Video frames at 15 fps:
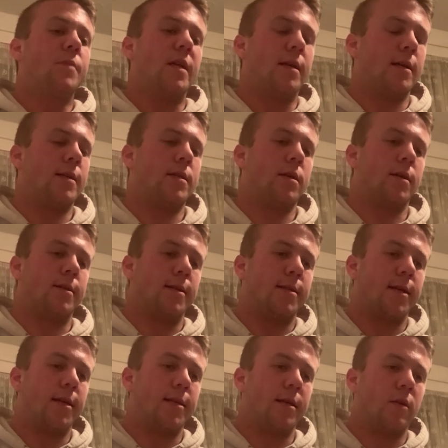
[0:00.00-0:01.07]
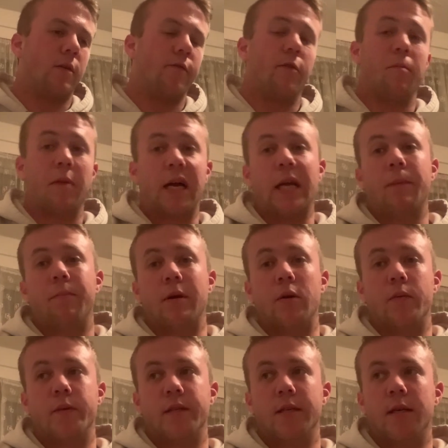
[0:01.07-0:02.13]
Yes, I did set a deadline for May, but obviously